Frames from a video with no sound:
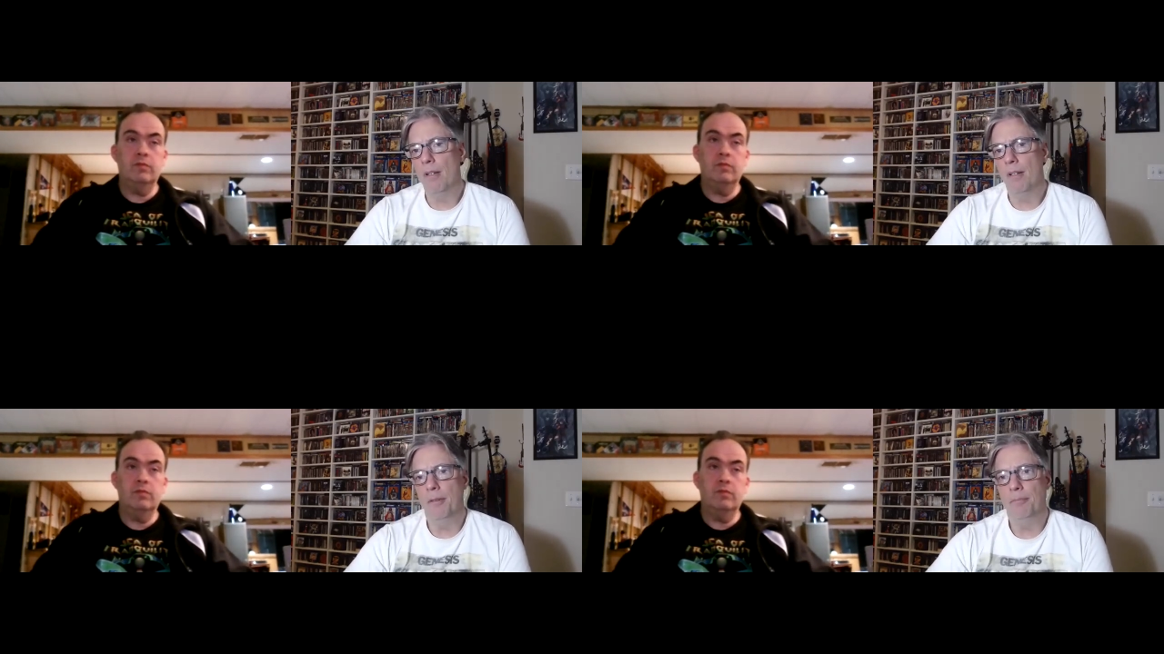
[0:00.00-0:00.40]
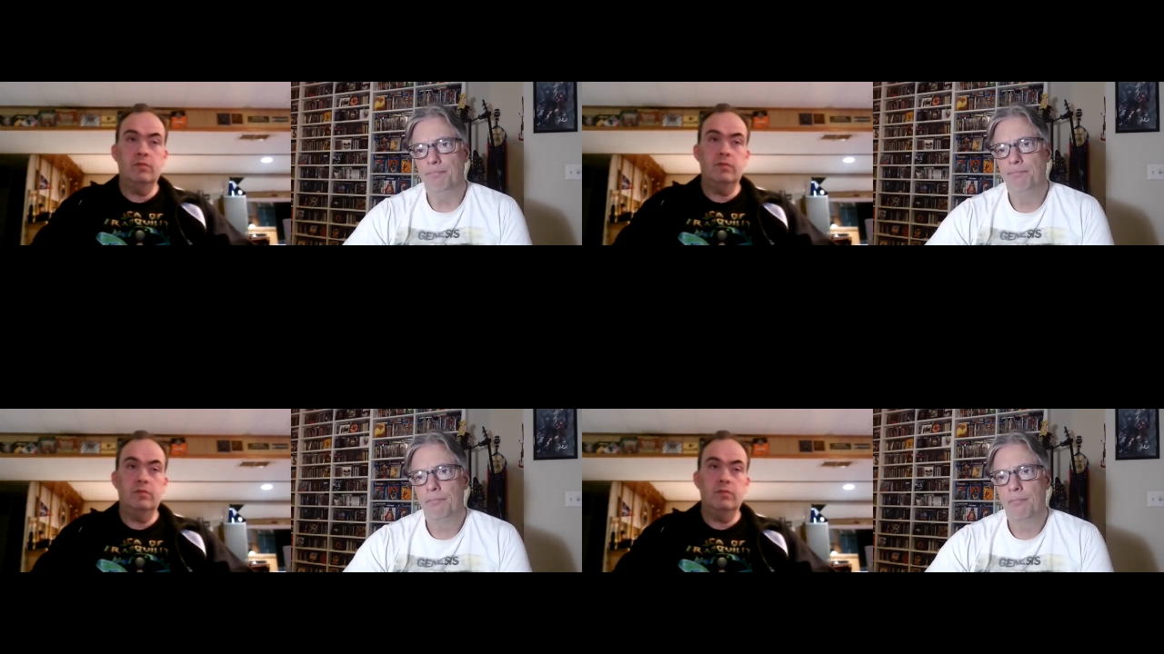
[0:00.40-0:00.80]
Speaker 1: Um,
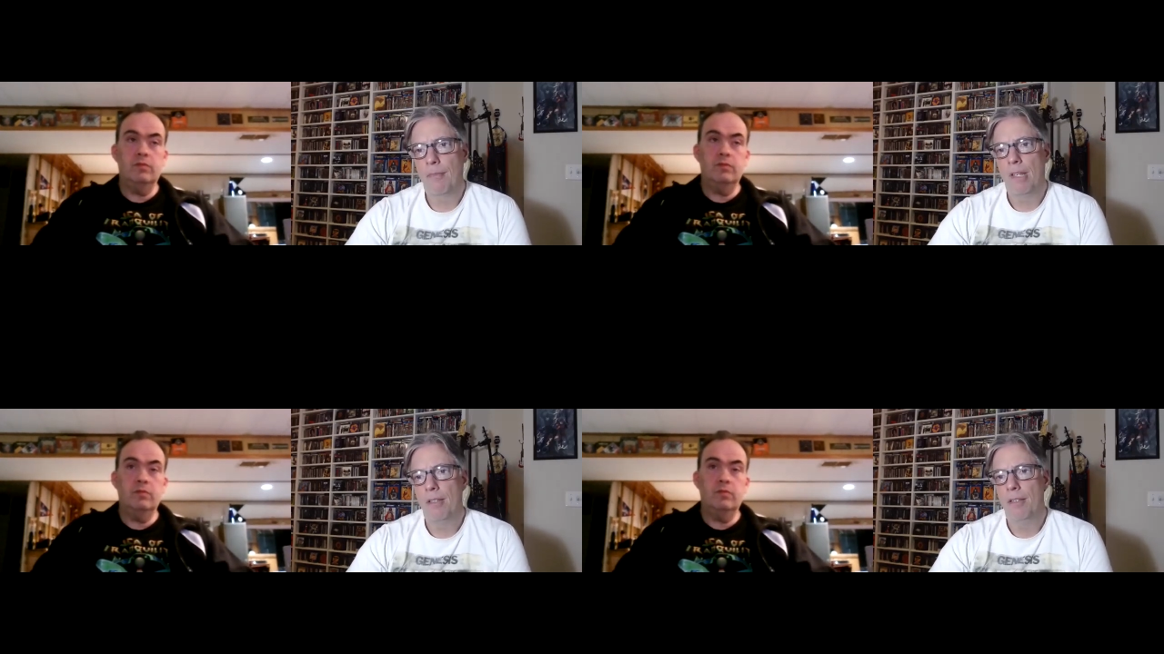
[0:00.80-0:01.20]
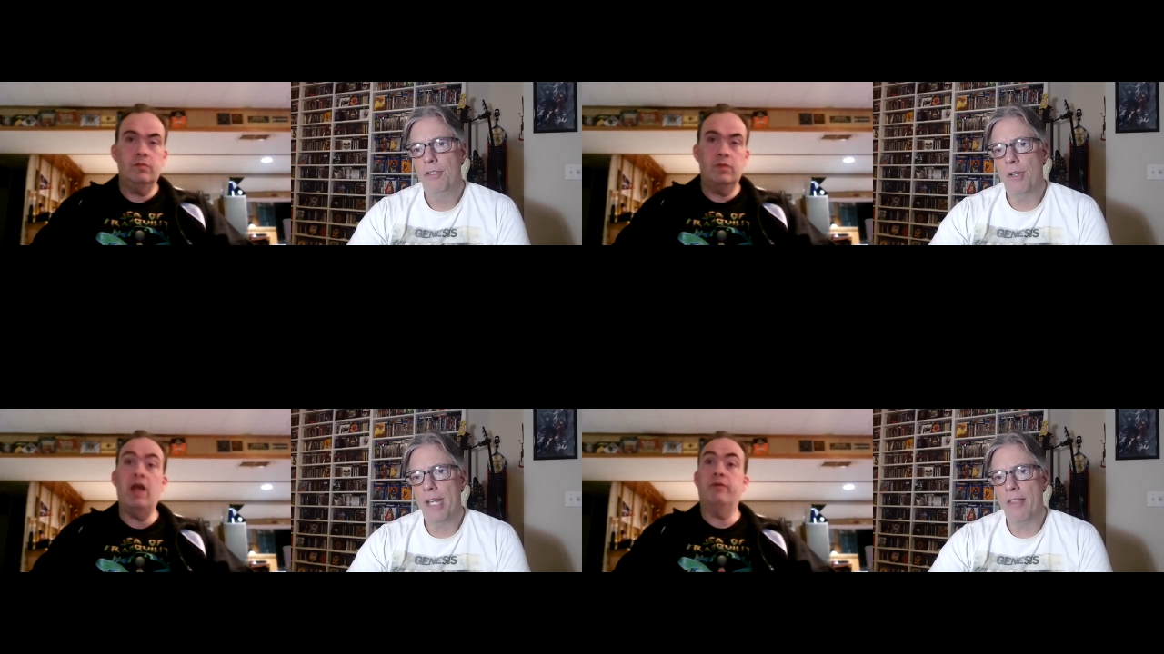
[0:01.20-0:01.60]

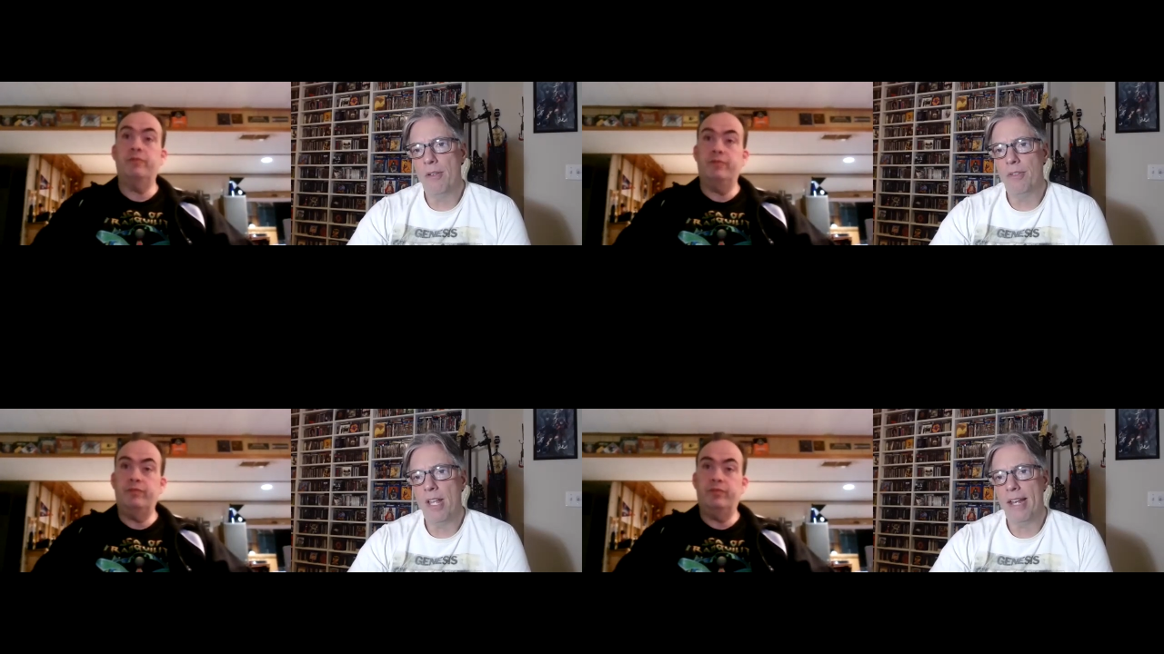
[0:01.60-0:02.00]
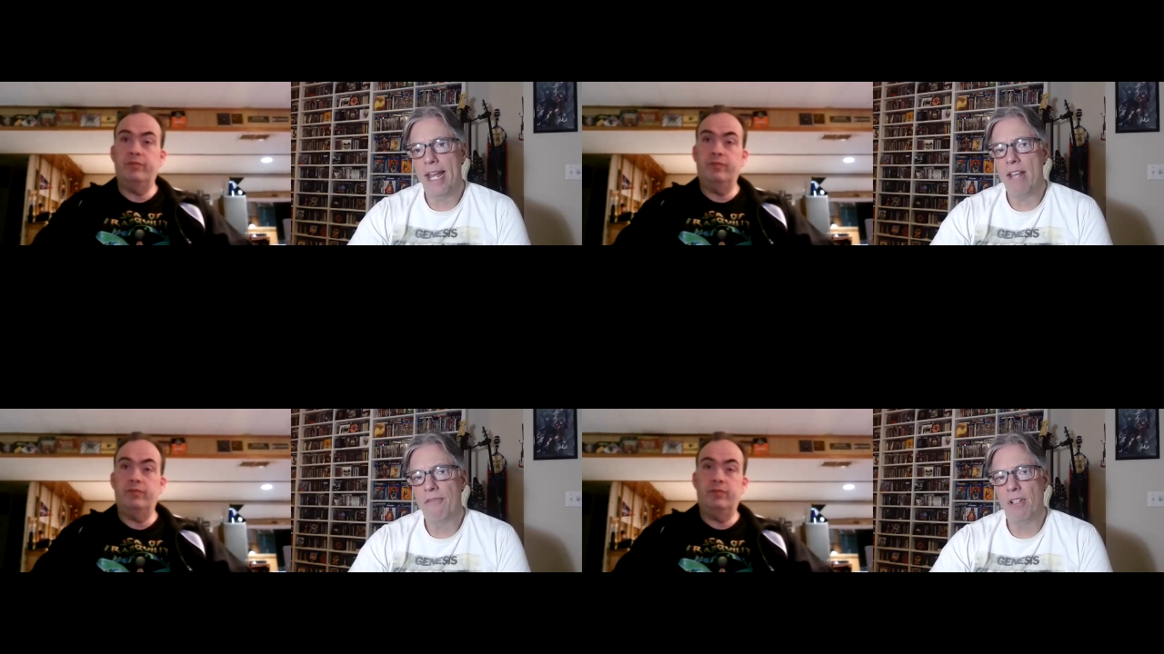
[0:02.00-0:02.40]
so yeah, you had a
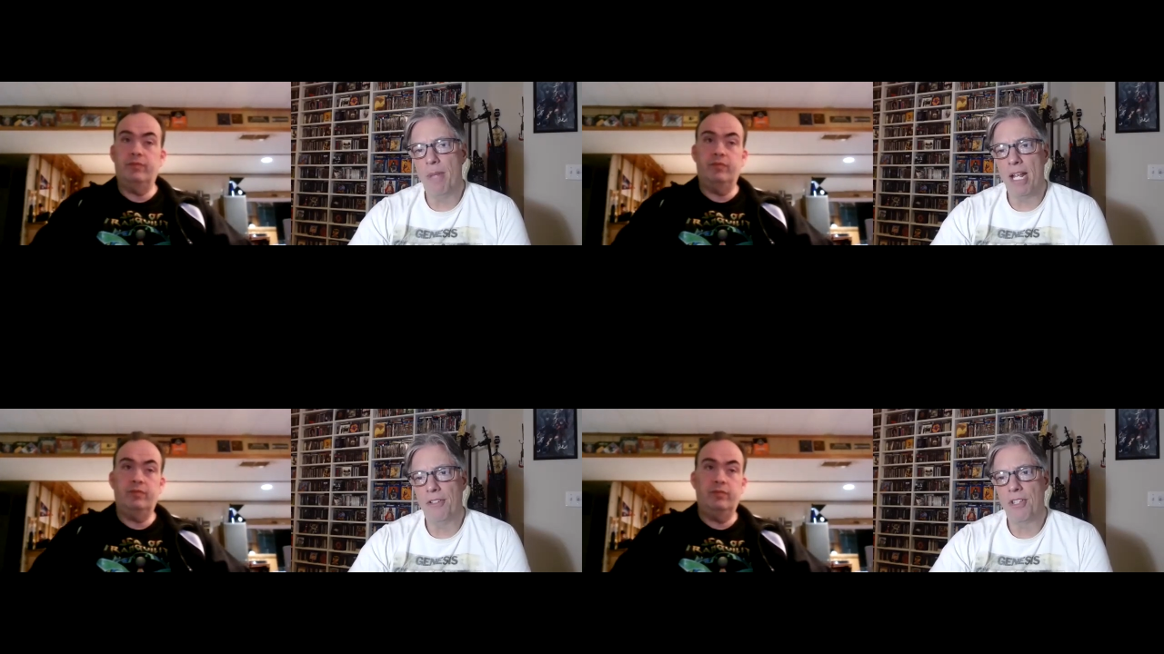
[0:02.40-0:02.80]
handful of bands